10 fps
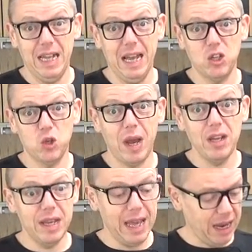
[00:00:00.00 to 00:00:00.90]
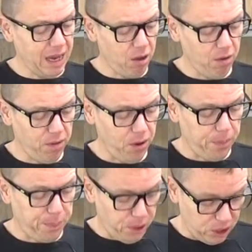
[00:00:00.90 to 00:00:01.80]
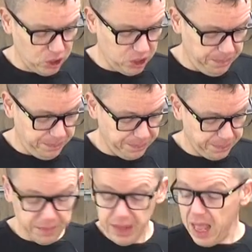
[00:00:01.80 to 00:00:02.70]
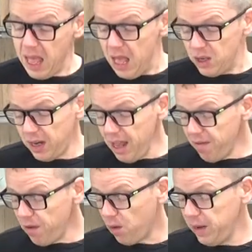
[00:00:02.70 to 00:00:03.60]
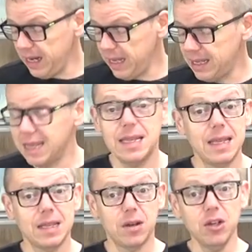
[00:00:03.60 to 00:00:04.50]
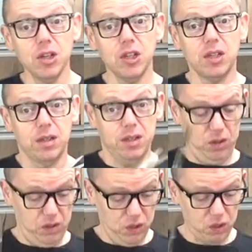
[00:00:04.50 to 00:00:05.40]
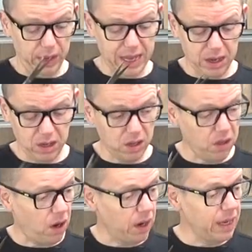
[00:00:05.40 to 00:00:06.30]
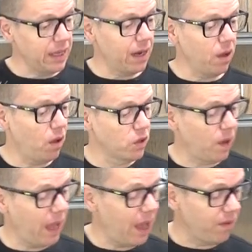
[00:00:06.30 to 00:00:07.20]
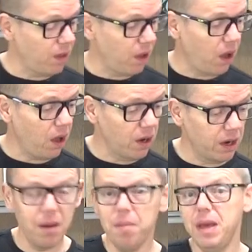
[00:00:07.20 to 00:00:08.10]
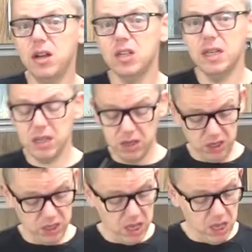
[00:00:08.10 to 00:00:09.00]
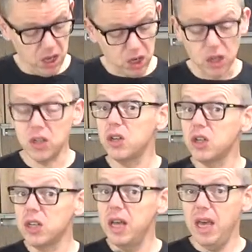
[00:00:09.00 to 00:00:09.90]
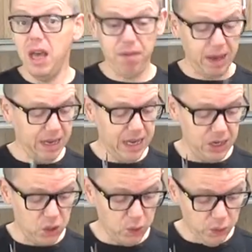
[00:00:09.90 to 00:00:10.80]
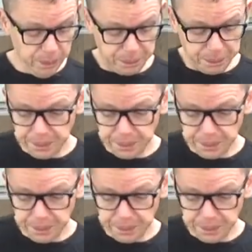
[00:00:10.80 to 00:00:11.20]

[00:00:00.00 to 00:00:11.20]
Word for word: and try to get it out of your pot. So therefore we need scissors so we can cut the orchid and I also have the other bigger scissors cutters if I need to.